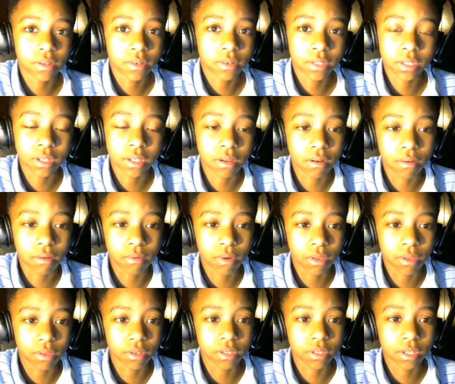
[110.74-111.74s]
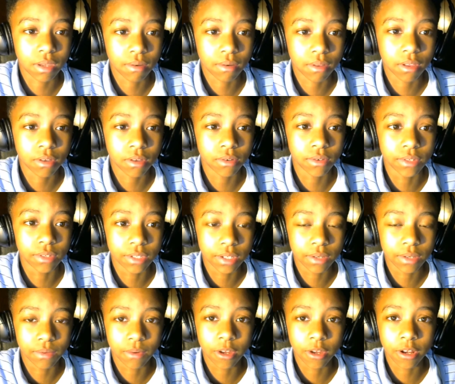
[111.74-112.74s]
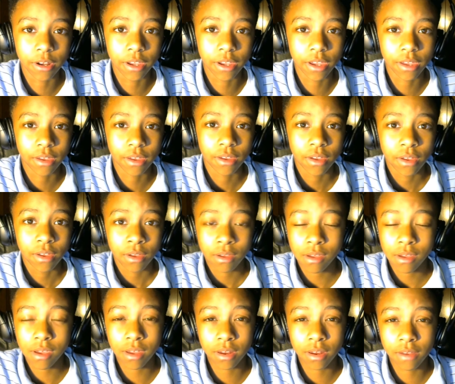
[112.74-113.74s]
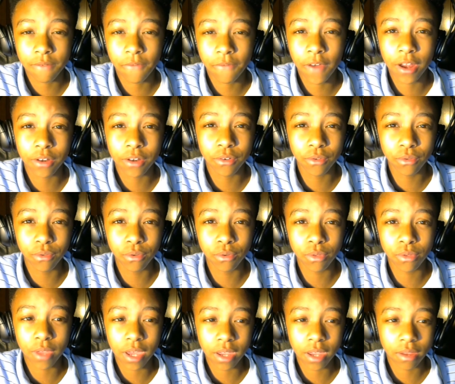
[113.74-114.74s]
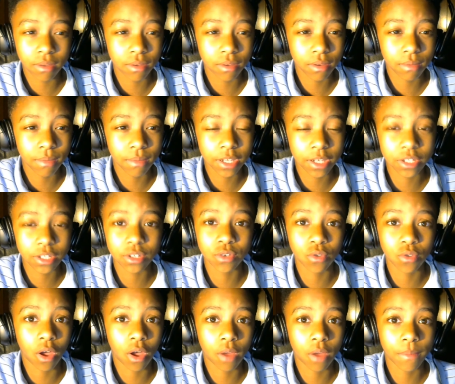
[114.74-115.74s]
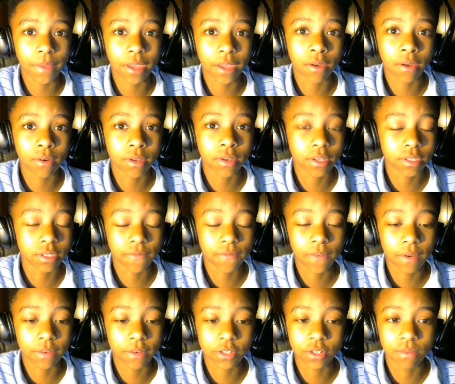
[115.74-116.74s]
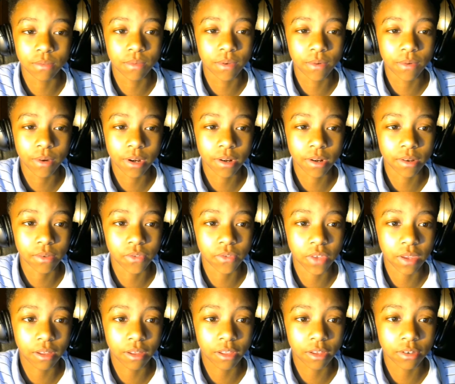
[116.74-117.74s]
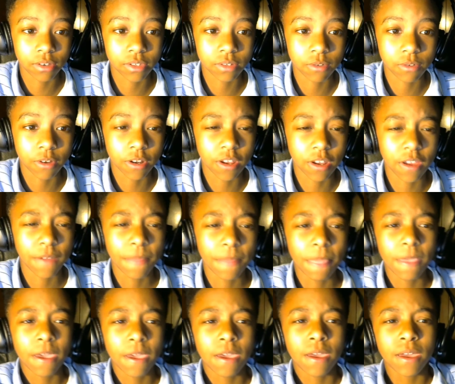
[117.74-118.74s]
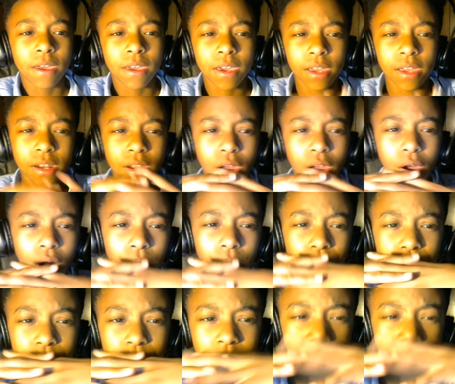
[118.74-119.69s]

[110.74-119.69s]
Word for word: reason I would wear the same clothes in one day. And if I do do that, make sure you call me out, cause if I should be wearing the same clothes in one day, and um,